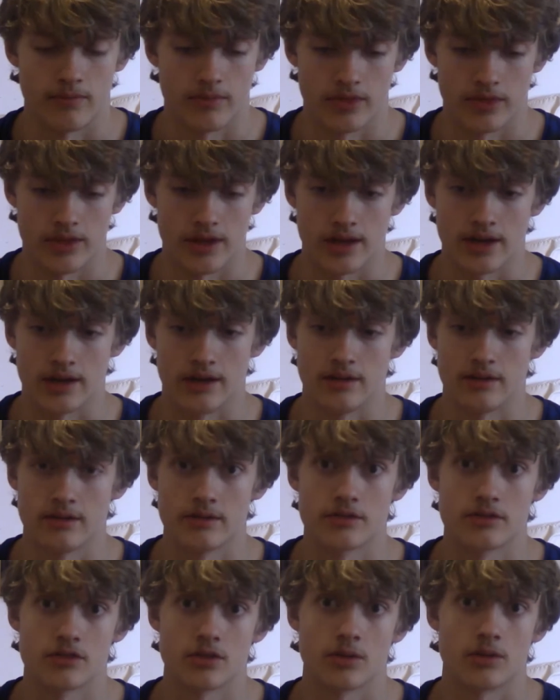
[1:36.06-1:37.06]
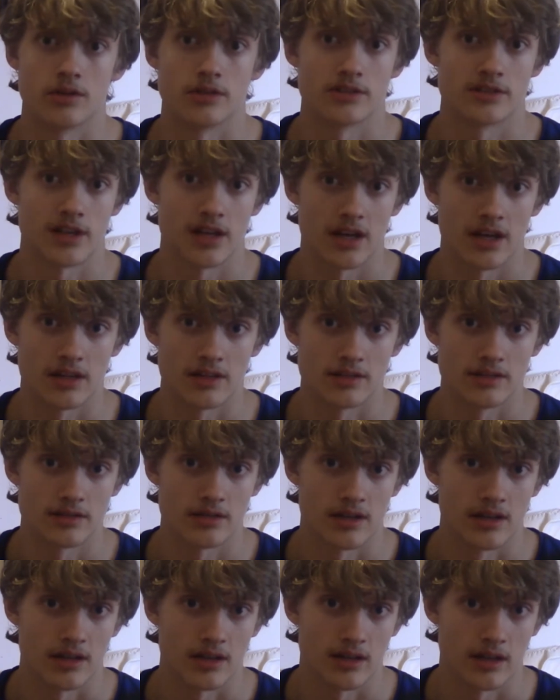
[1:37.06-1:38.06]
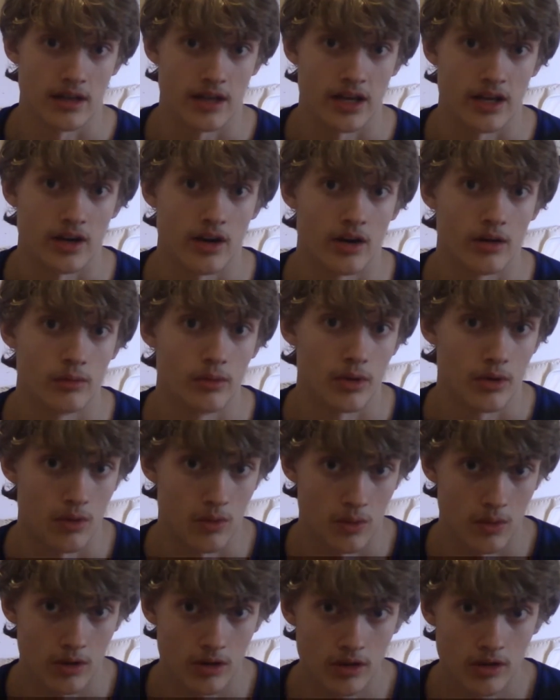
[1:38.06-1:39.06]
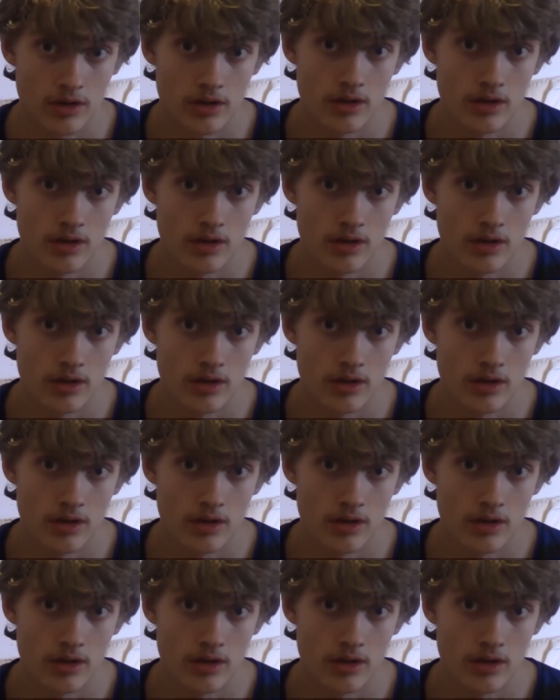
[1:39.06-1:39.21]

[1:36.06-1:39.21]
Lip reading: it showed a sign saying cannot record.